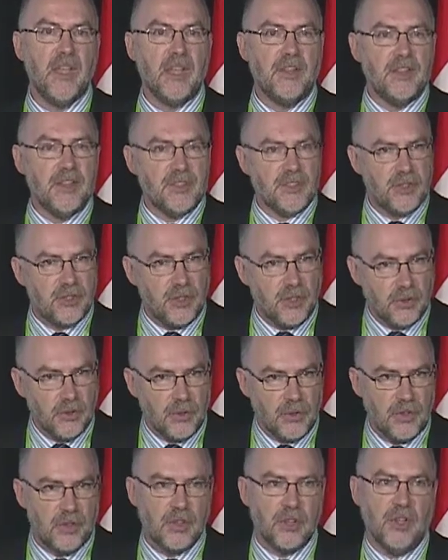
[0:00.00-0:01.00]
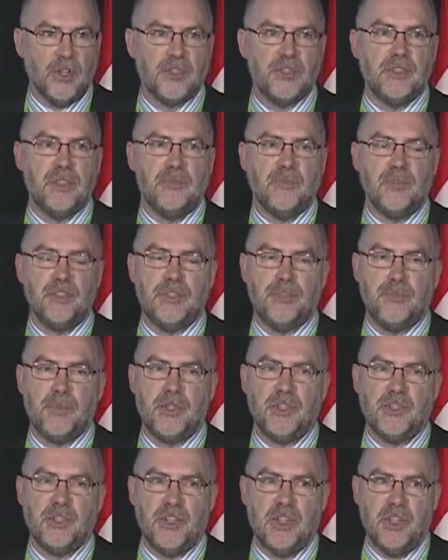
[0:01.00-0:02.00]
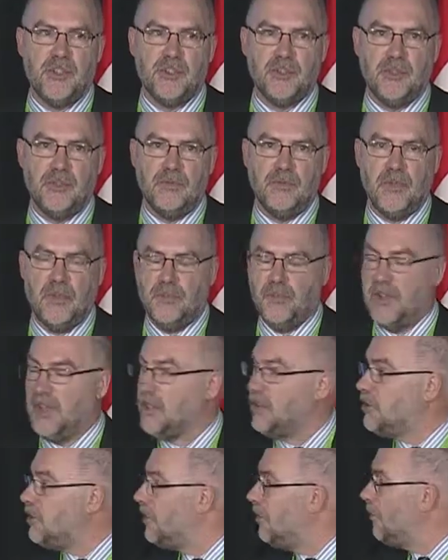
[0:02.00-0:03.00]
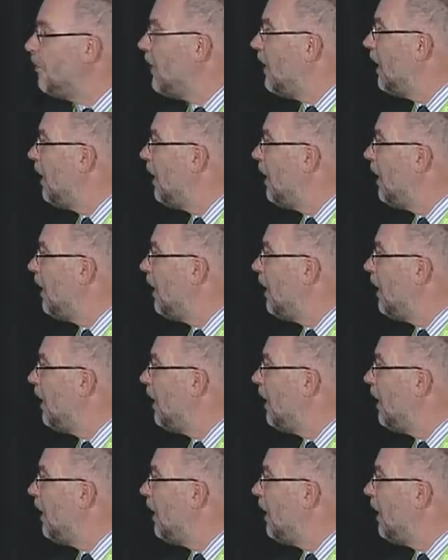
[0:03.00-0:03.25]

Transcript: and this too could cause different speciation events.